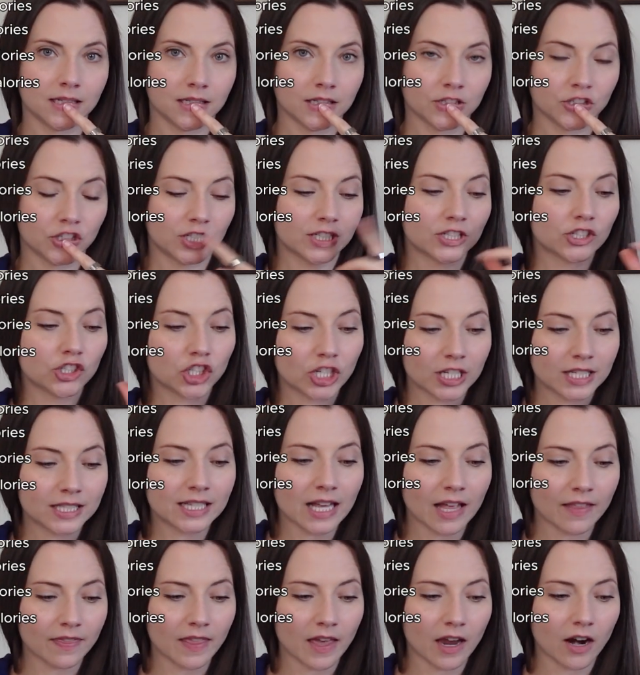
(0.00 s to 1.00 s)
She
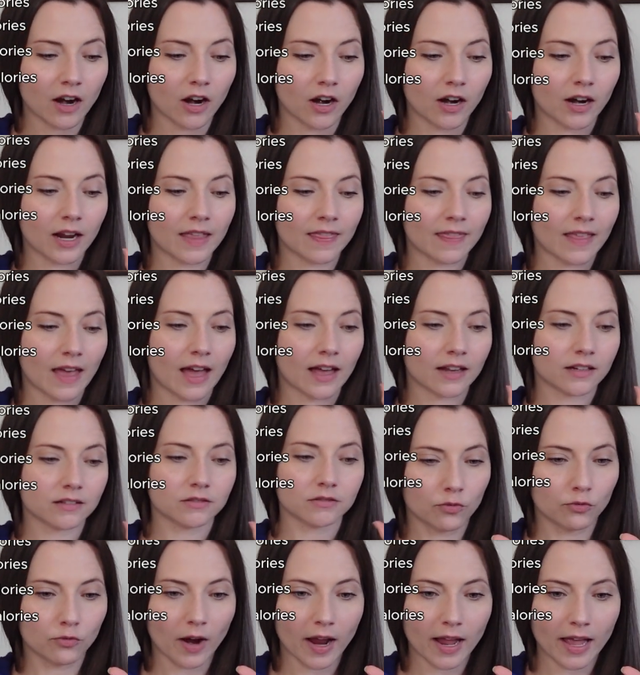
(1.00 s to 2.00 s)
sat there in that,
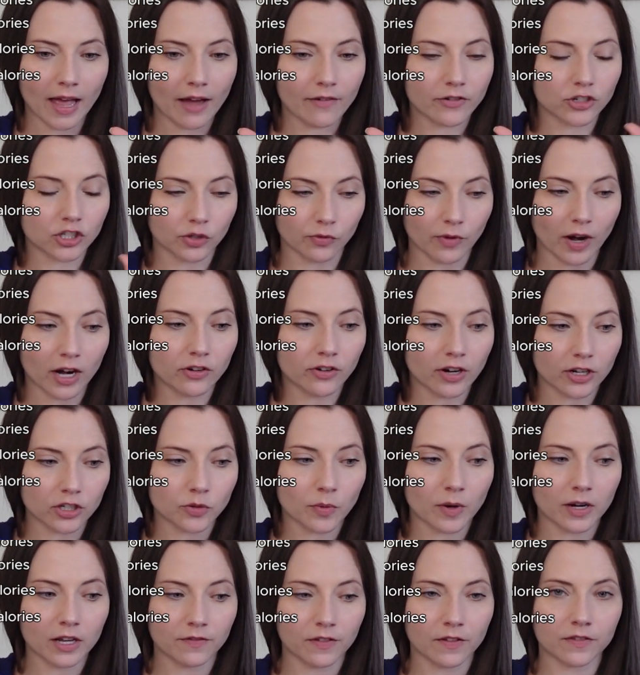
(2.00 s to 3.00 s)
averaging right around
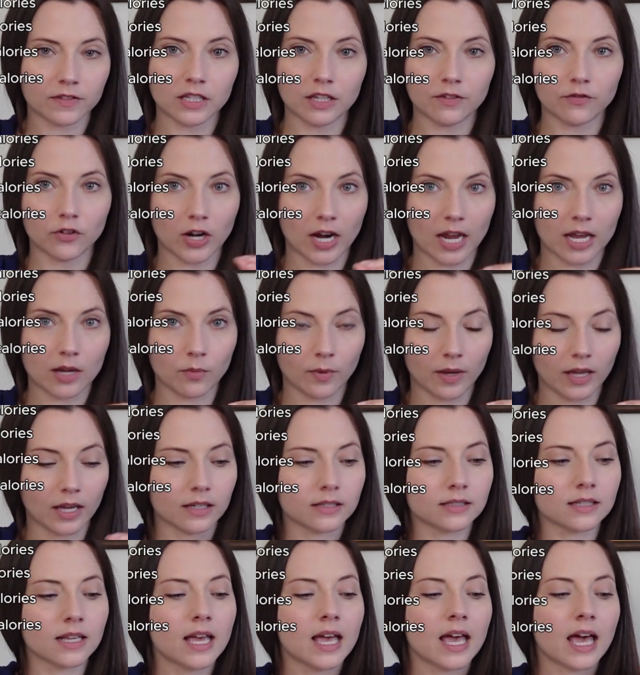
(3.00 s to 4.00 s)
2050 for 8
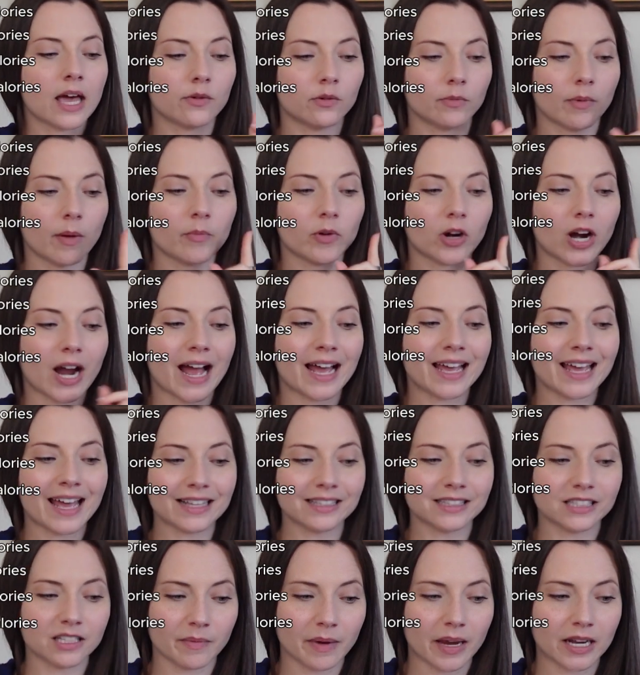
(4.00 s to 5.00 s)
weeks. And remember, I
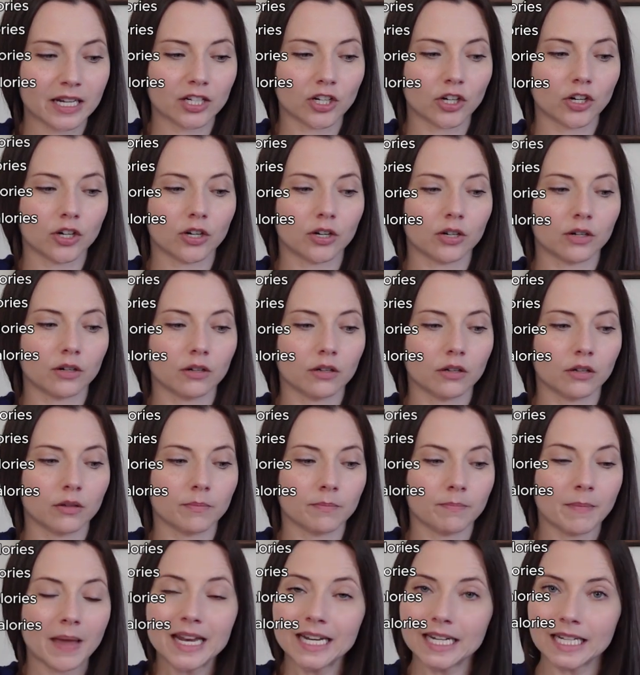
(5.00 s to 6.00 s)
estimated her
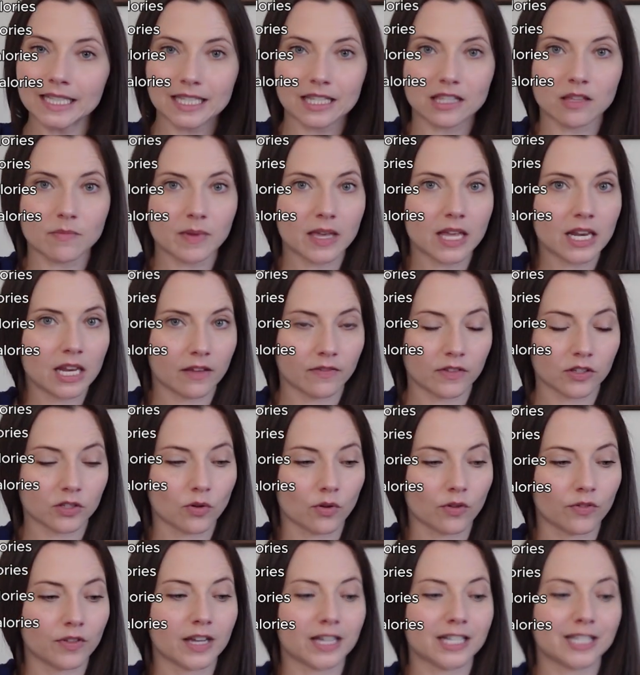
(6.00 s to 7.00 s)
maintenance at the beginning of this
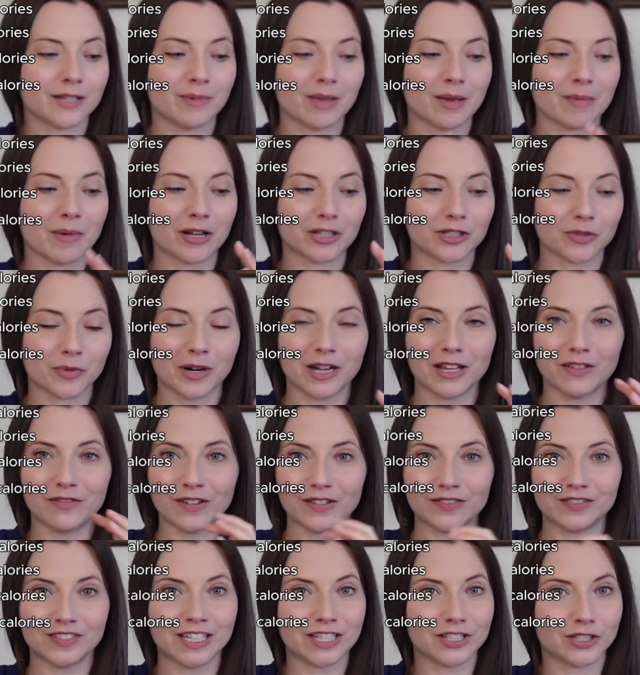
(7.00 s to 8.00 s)
whole thing to be about
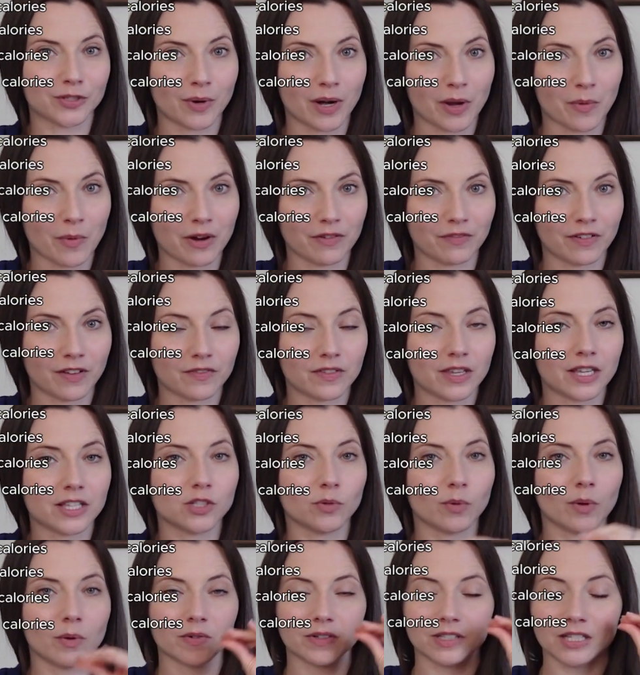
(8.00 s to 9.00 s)
2050 to 2150.
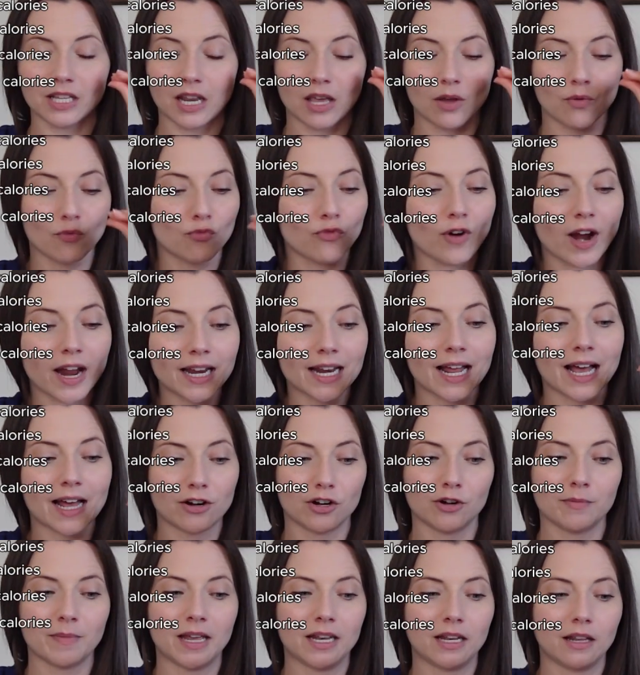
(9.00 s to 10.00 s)
So we were sitting right at
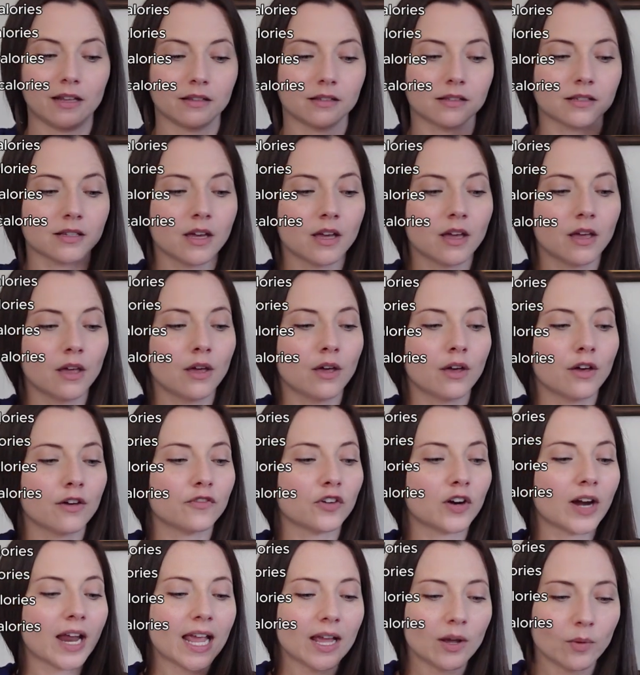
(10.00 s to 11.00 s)
her maintenance
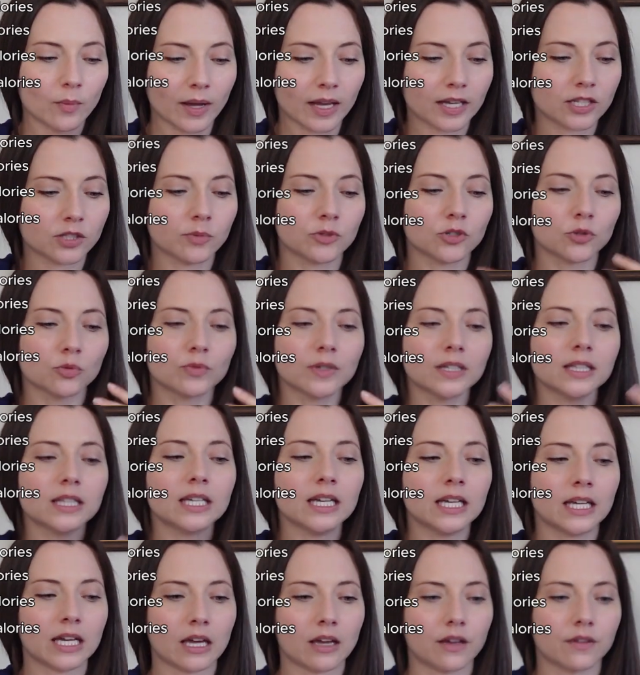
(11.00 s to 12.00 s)
for 8 weeks, which really
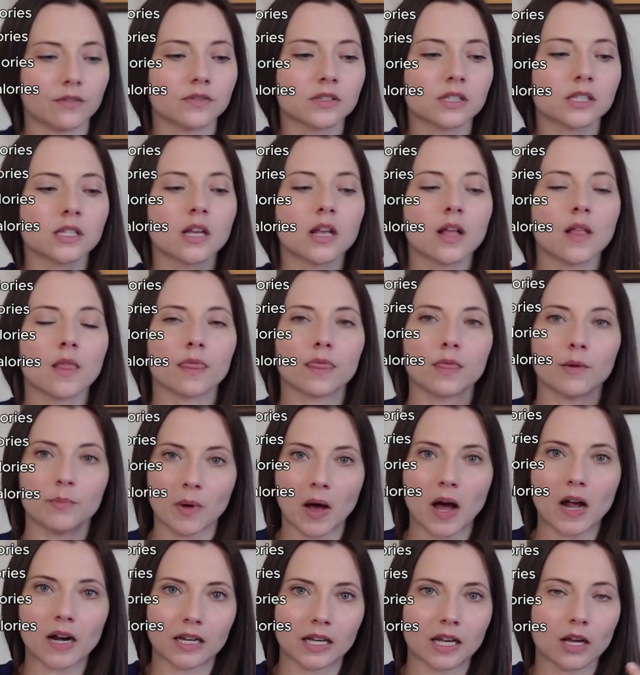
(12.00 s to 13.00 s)
gives the
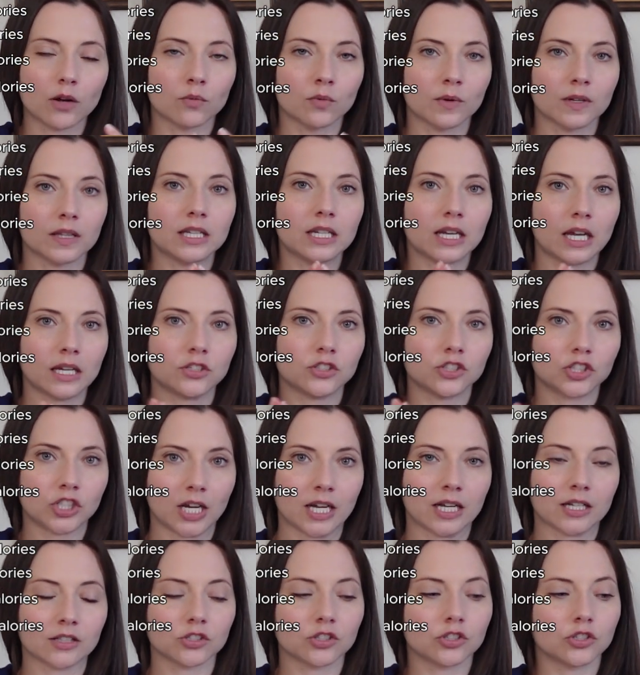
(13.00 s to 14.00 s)
body a really nice
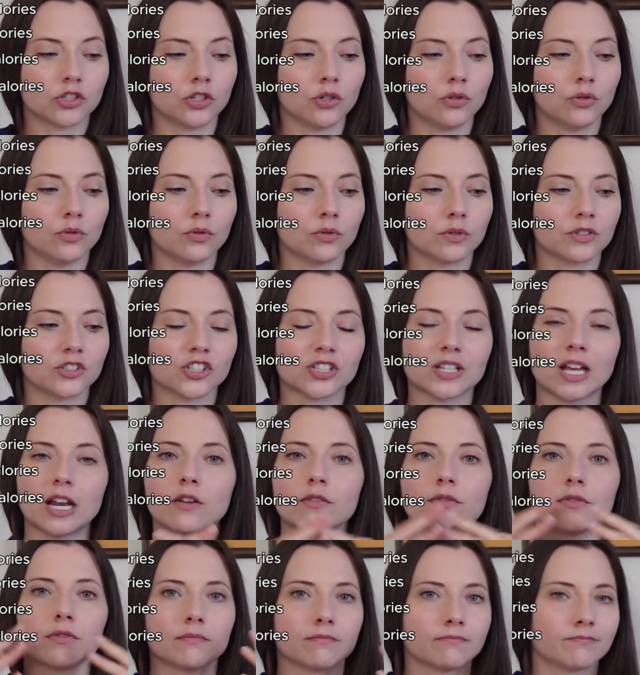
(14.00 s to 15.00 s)
chance to just kind
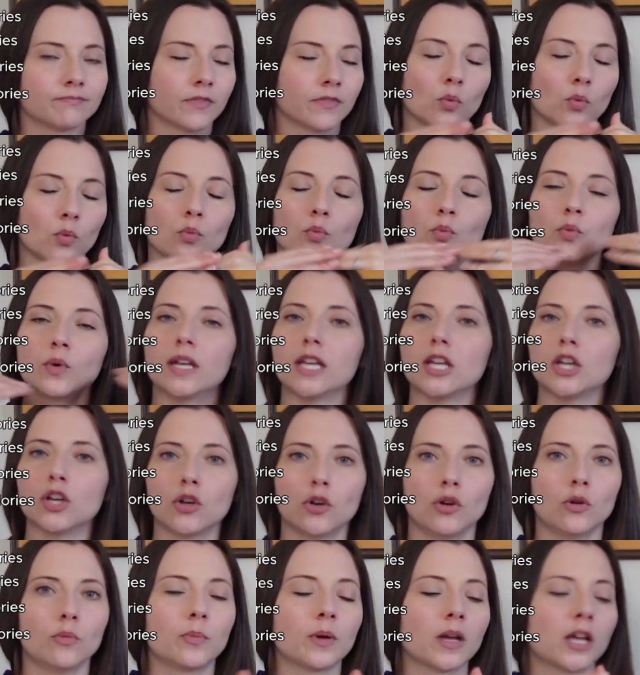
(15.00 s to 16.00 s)
of
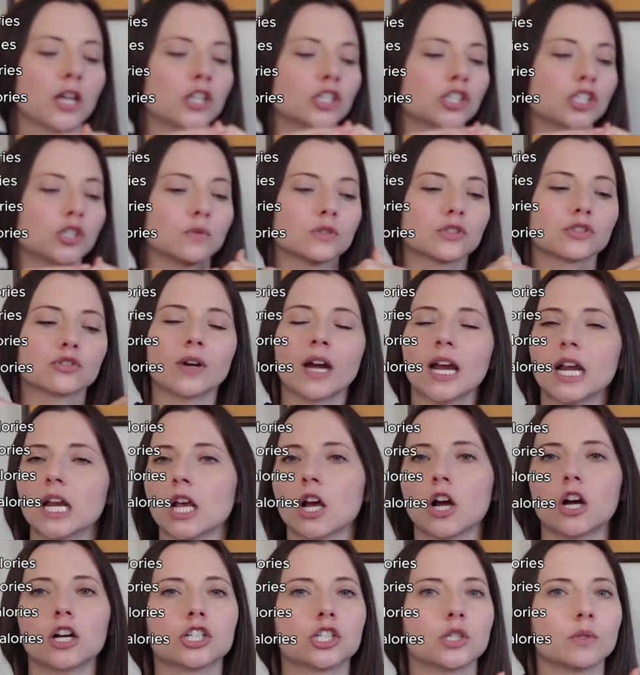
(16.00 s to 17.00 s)
recoup. She was training
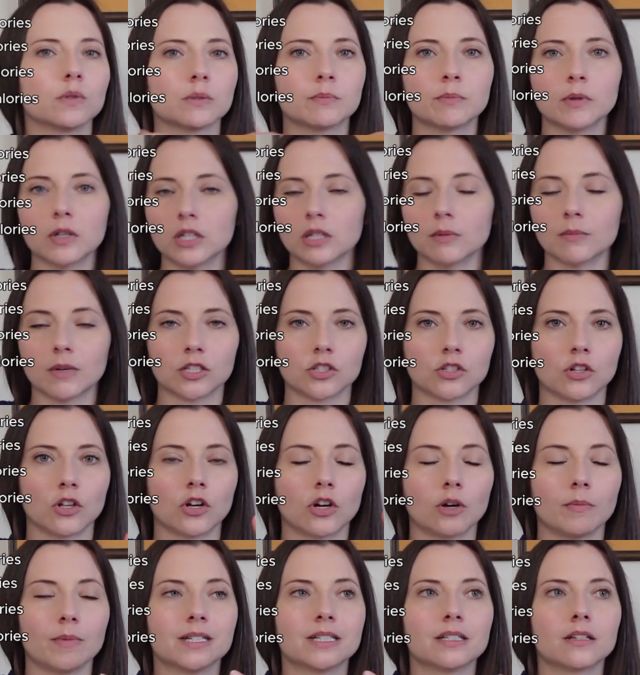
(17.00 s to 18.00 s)
hard, she was building muscle,
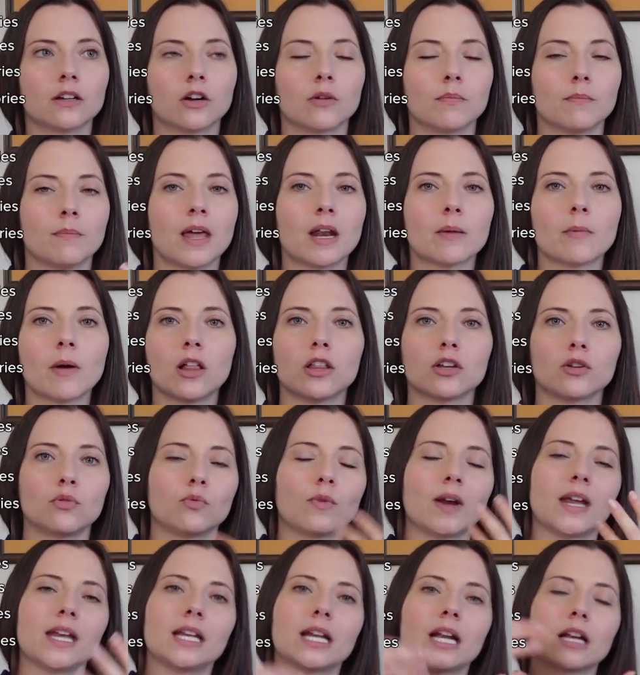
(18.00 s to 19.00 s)
her metabolic
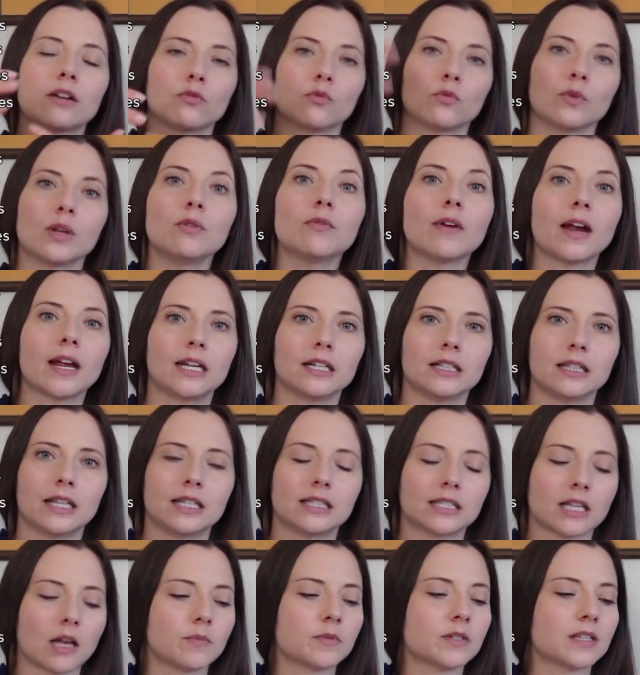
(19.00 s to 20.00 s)
rate kind of
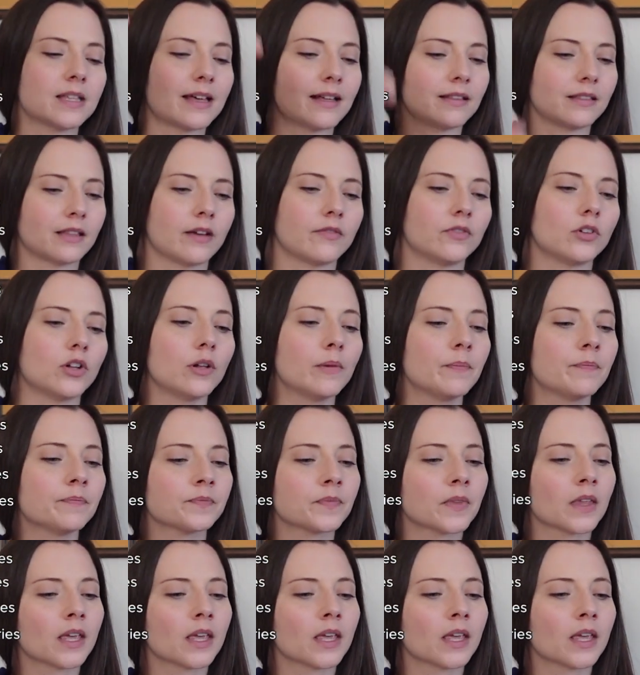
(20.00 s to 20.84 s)
re-regulates up to that level.